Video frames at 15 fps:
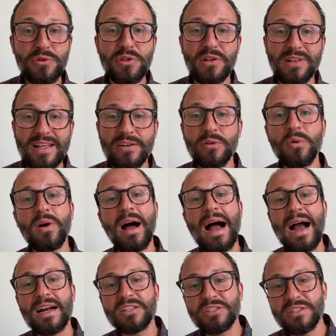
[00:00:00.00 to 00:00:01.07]
the lender will
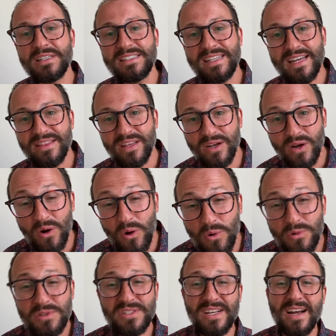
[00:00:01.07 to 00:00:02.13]
actually take the
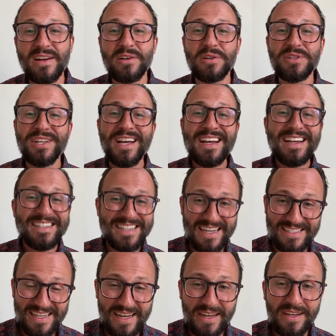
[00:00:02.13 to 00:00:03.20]
co-signer's
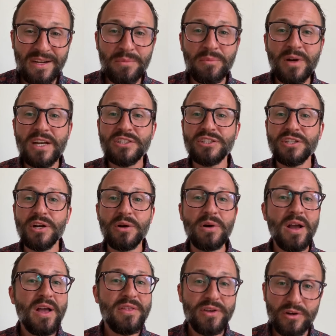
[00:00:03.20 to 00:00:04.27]
debt-to-income ratio,
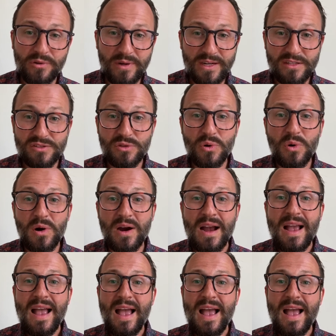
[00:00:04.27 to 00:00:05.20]
their credit score,